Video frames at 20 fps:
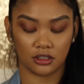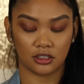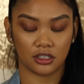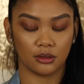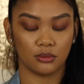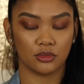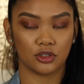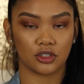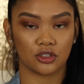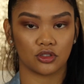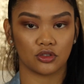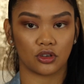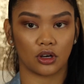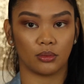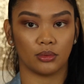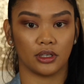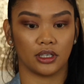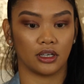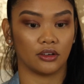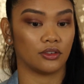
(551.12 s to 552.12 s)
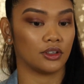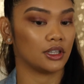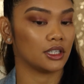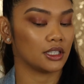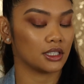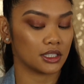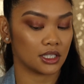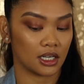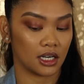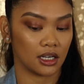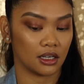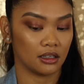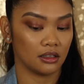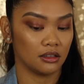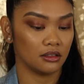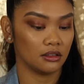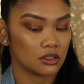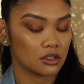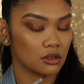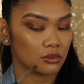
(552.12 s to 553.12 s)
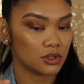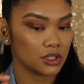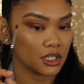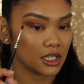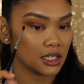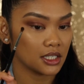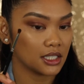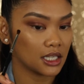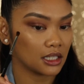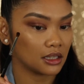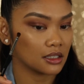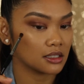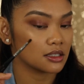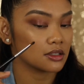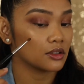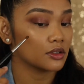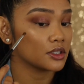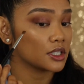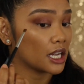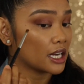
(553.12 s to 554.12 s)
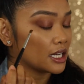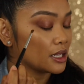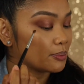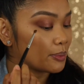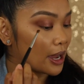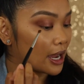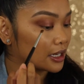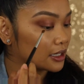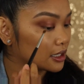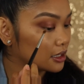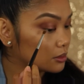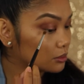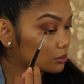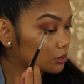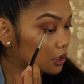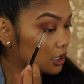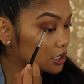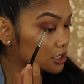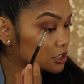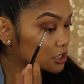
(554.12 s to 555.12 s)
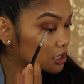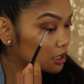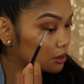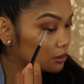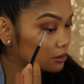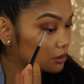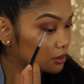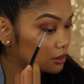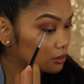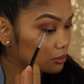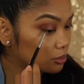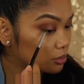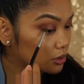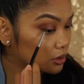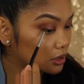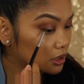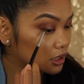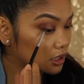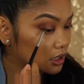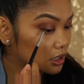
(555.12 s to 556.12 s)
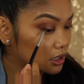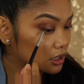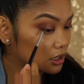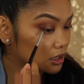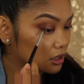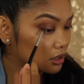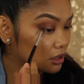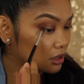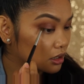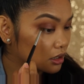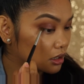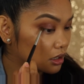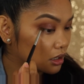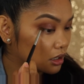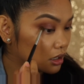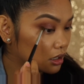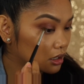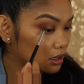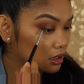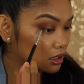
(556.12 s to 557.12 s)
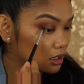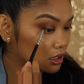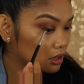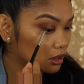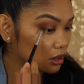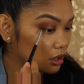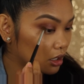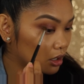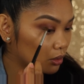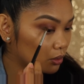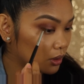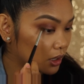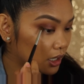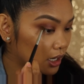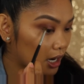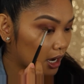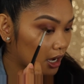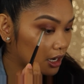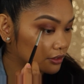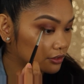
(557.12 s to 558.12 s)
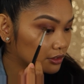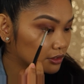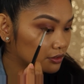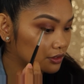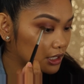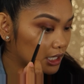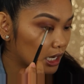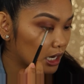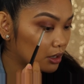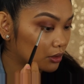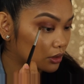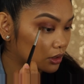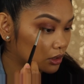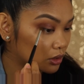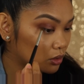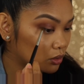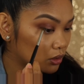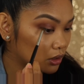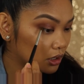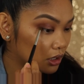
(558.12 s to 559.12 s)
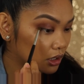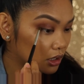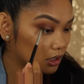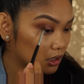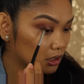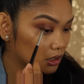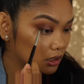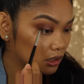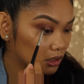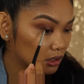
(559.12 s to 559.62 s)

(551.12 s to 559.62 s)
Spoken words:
I'm just dropping everything today. So I'm just going to take this little tiny packing brush and put it on the lower half of the outer corner.